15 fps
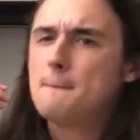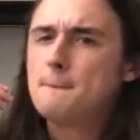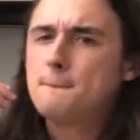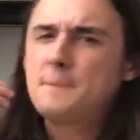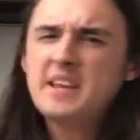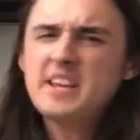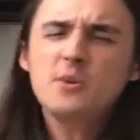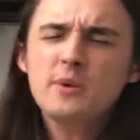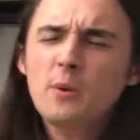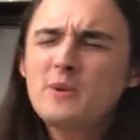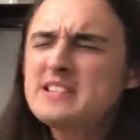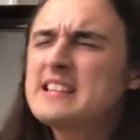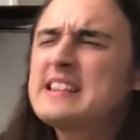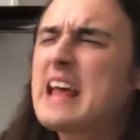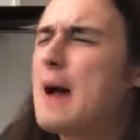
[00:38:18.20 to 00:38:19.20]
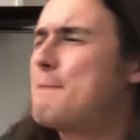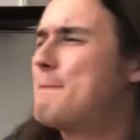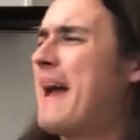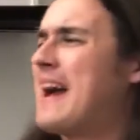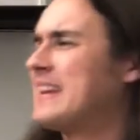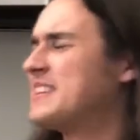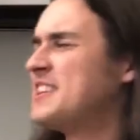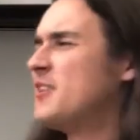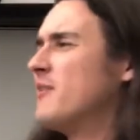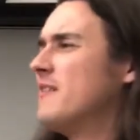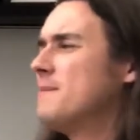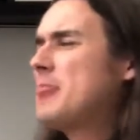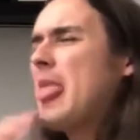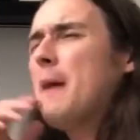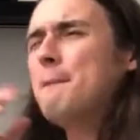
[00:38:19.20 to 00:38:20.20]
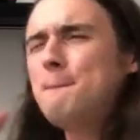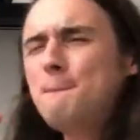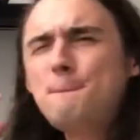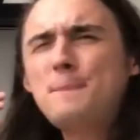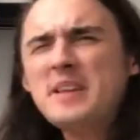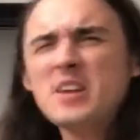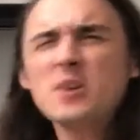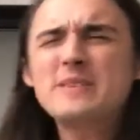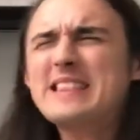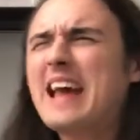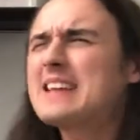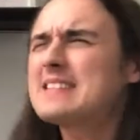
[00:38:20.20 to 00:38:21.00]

But you know what, it wasn't that bad, But you know what, but you know what,